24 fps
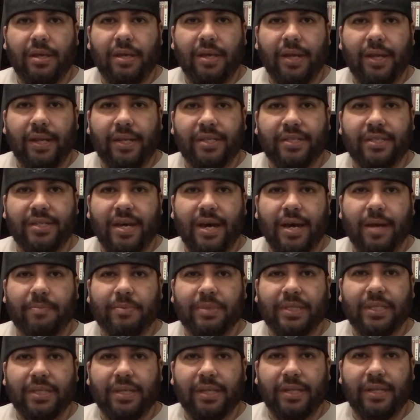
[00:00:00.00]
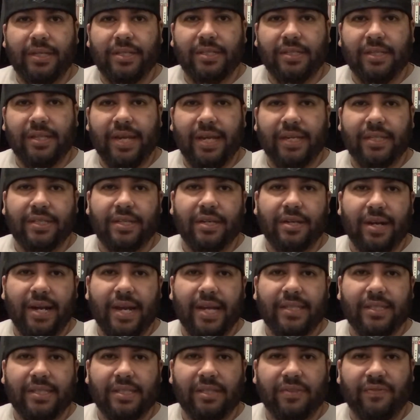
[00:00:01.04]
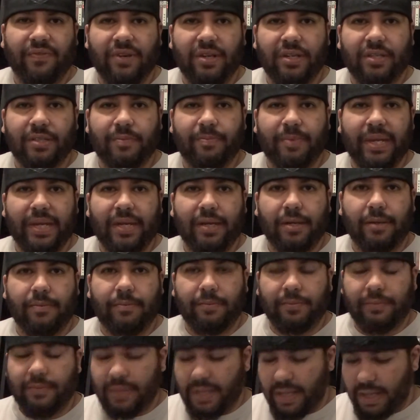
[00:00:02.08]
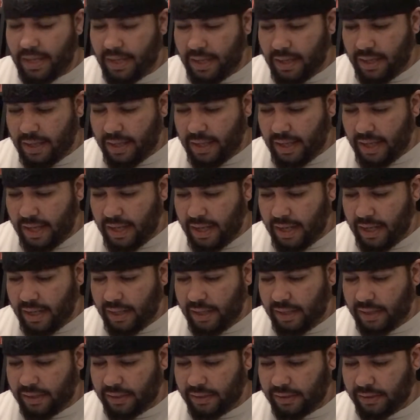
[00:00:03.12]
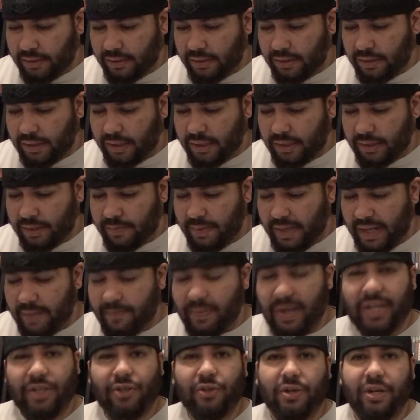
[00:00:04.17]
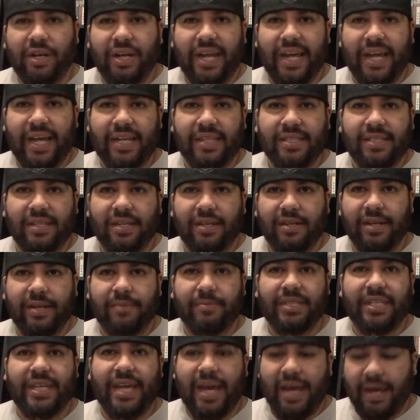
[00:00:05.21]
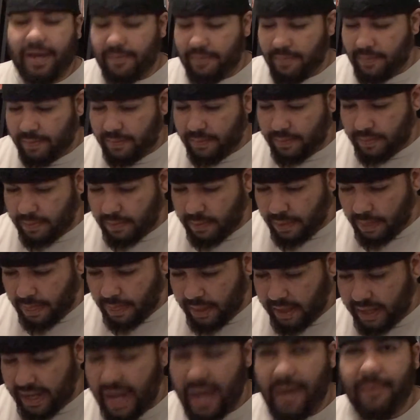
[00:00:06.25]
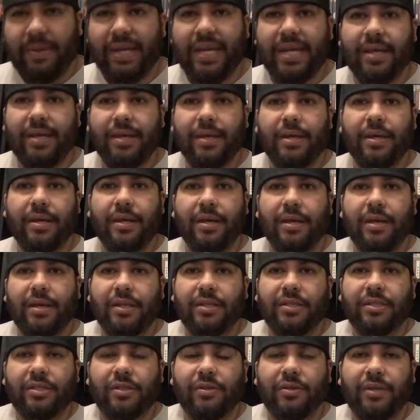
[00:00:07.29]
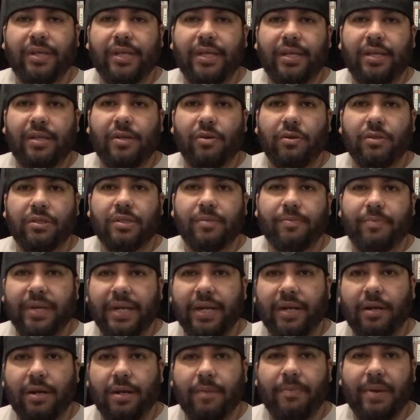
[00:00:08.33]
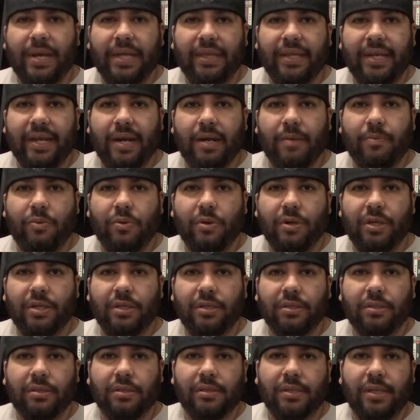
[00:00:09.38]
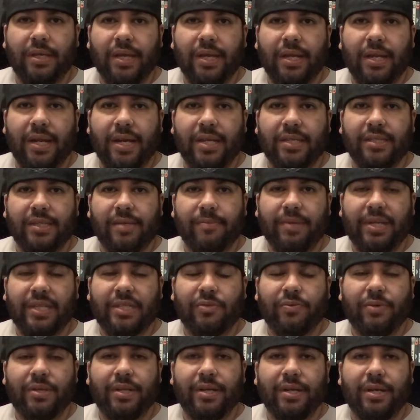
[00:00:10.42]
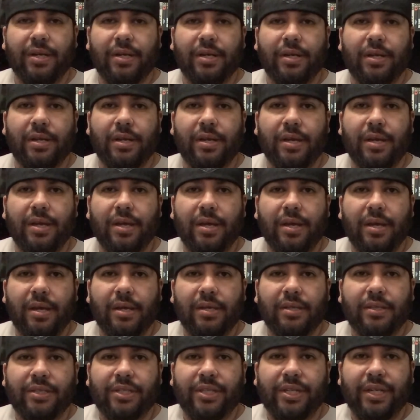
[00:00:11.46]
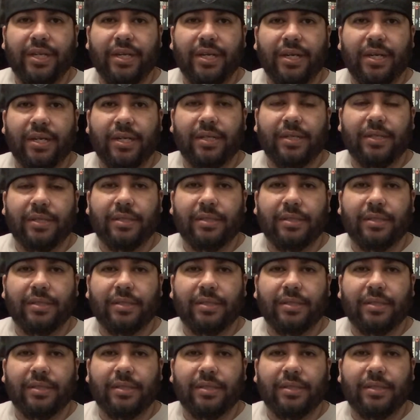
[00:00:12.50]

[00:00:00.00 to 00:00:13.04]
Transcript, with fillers: and he stops and he selects her as his first pickup. And it's played by Jordan Hayes. Her name's Cam, Cammy. So he goes to pick her up at the airport, and as he meets with her, she uh,